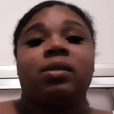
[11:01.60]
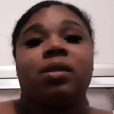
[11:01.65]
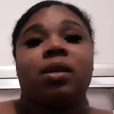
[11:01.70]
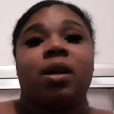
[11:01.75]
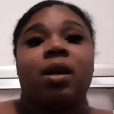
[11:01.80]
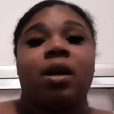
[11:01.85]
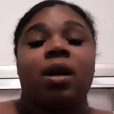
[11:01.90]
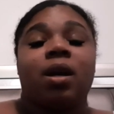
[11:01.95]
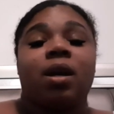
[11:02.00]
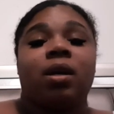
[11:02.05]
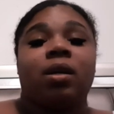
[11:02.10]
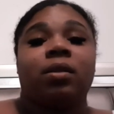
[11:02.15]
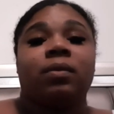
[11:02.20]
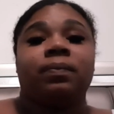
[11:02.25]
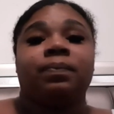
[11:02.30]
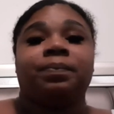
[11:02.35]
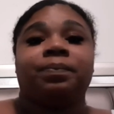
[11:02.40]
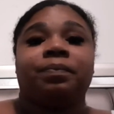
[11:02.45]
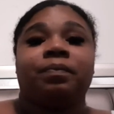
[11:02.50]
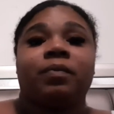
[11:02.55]
and
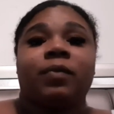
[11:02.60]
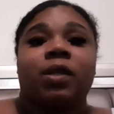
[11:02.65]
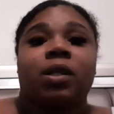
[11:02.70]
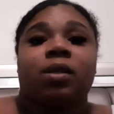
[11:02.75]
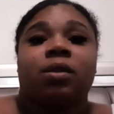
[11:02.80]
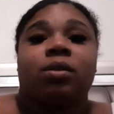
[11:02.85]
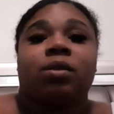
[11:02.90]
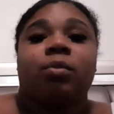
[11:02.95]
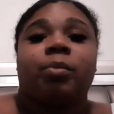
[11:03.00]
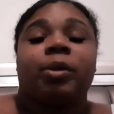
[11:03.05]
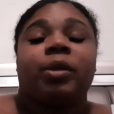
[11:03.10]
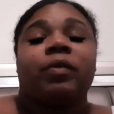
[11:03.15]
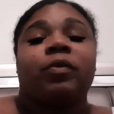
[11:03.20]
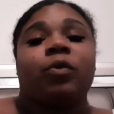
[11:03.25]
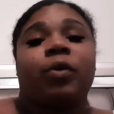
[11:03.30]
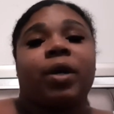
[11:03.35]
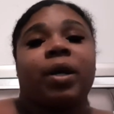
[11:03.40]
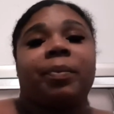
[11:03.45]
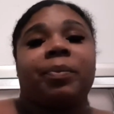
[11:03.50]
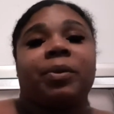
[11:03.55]
a little bit of
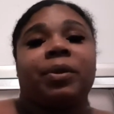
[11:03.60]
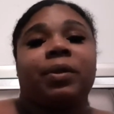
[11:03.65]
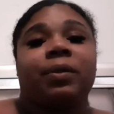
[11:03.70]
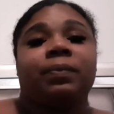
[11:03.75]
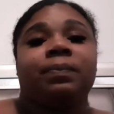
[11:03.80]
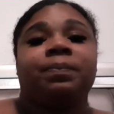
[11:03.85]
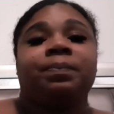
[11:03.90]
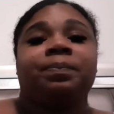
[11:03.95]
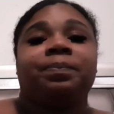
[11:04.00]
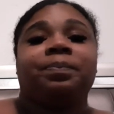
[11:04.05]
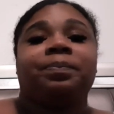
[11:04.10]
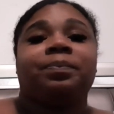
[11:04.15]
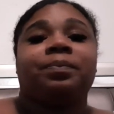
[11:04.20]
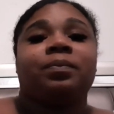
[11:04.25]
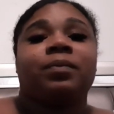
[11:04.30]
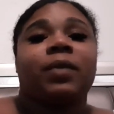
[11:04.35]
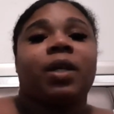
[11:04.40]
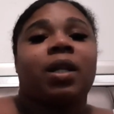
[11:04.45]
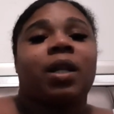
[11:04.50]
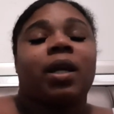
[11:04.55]
cramping,
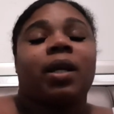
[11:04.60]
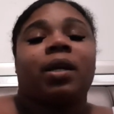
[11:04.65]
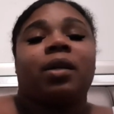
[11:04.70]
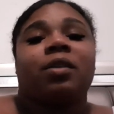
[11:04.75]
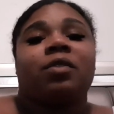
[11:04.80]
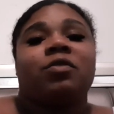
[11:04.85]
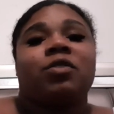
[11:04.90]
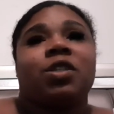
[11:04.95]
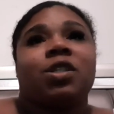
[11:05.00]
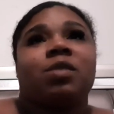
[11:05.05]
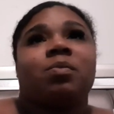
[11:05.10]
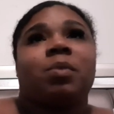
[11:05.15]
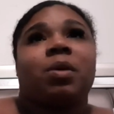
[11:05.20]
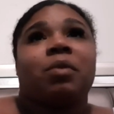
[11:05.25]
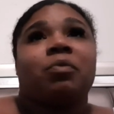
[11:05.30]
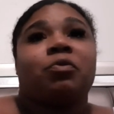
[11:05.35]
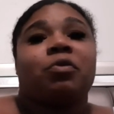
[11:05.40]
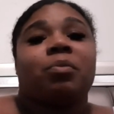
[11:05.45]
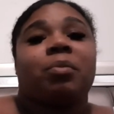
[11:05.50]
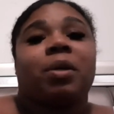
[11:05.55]
and they could have just been
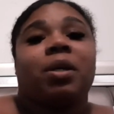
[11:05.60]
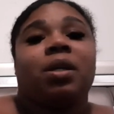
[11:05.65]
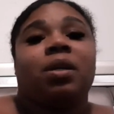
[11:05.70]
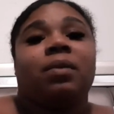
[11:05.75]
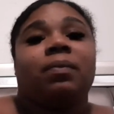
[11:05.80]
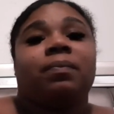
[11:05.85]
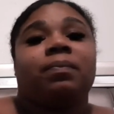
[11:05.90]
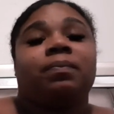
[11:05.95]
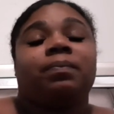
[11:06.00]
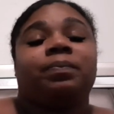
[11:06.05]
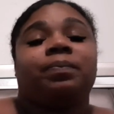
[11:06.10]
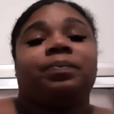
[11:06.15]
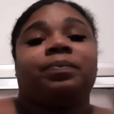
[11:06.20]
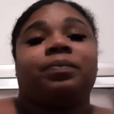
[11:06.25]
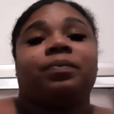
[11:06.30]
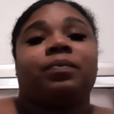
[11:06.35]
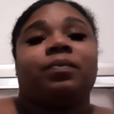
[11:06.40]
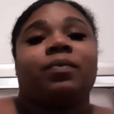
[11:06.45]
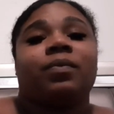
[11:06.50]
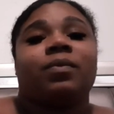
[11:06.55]
for me,
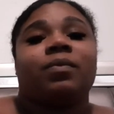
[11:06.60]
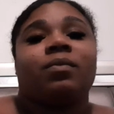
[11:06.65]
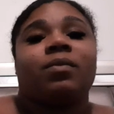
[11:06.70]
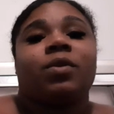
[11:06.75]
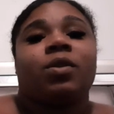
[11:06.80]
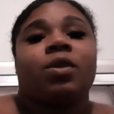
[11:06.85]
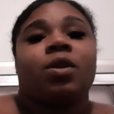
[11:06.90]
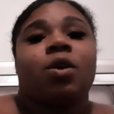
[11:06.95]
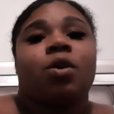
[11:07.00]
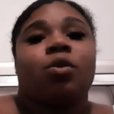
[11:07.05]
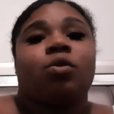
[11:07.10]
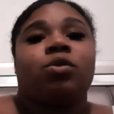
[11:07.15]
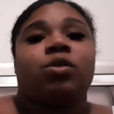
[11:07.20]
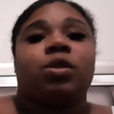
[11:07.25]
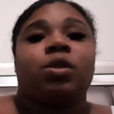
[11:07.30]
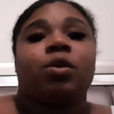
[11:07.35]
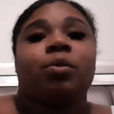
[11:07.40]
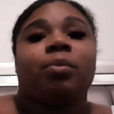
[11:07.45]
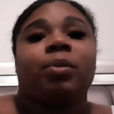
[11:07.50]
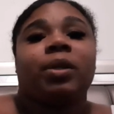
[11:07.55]
you know,
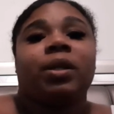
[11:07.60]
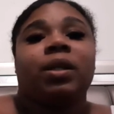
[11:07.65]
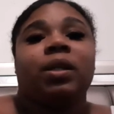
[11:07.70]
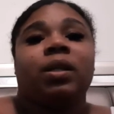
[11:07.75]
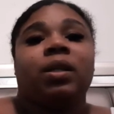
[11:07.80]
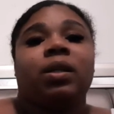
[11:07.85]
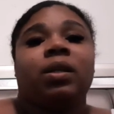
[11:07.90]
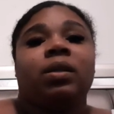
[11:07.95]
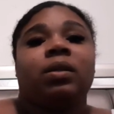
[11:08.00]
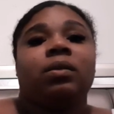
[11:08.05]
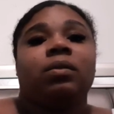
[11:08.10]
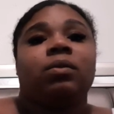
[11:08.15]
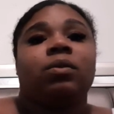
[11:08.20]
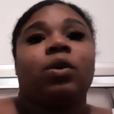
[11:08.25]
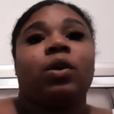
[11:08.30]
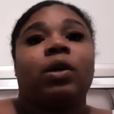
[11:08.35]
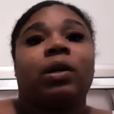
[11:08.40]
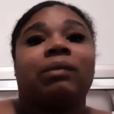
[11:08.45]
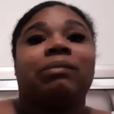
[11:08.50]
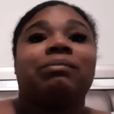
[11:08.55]
still bleeding,
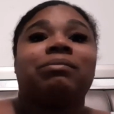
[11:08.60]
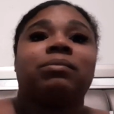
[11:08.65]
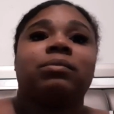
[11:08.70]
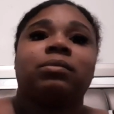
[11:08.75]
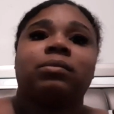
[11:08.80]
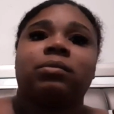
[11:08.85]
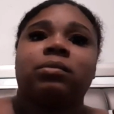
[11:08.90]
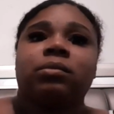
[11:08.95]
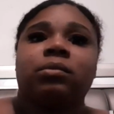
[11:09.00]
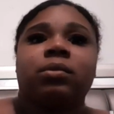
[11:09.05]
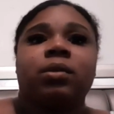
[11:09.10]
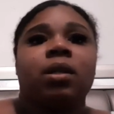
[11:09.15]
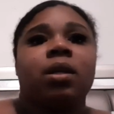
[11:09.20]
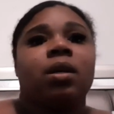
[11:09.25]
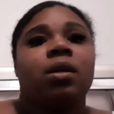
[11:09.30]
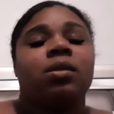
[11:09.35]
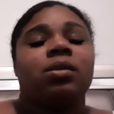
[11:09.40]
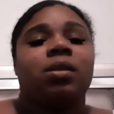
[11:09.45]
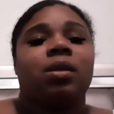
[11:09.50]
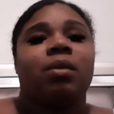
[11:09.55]
or
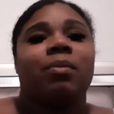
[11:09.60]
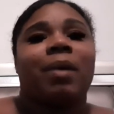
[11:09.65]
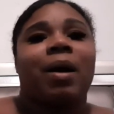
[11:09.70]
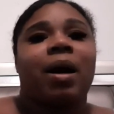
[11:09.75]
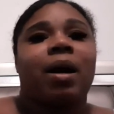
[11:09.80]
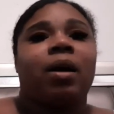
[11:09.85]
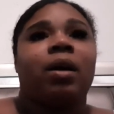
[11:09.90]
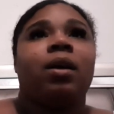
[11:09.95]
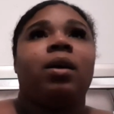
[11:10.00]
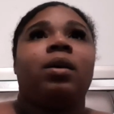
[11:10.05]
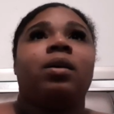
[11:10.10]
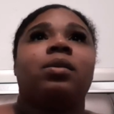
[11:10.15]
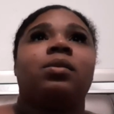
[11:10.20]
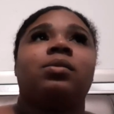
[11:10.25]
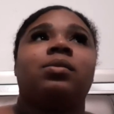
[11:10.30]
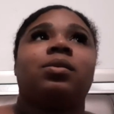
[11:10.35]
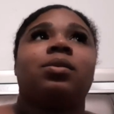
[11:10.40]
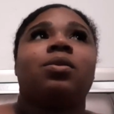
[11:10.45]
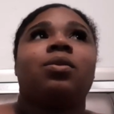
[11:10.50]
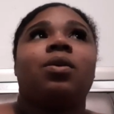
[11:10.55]
TMI,
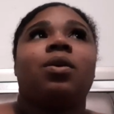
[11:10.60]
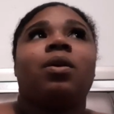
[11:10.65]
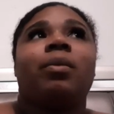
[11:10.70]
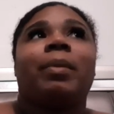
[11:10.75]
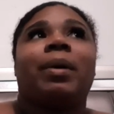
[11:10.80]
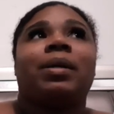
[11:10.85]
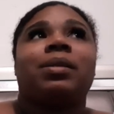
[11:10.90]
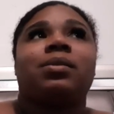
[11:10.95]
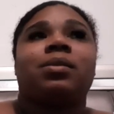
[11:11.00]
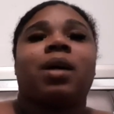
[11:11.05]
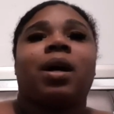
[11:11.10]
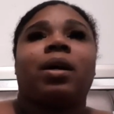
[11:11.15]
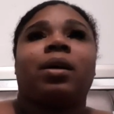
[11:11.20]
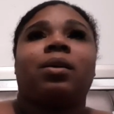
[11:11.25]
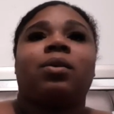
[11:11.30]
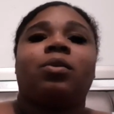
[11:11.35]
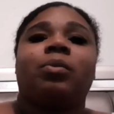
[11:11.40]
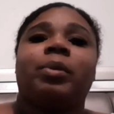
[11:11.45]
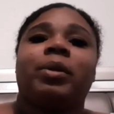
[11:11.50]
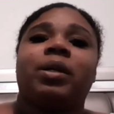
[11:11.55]
still on my
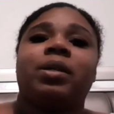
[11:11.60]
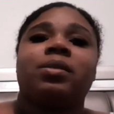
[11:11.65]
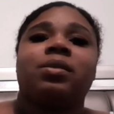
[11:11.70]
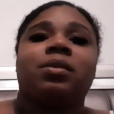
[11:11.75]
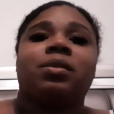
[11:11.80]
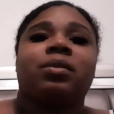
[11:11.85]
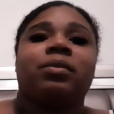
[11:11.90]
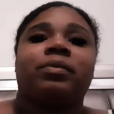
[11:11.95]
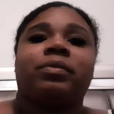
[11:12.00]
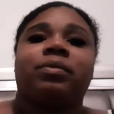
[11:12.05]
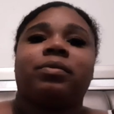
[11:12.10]
cycle because of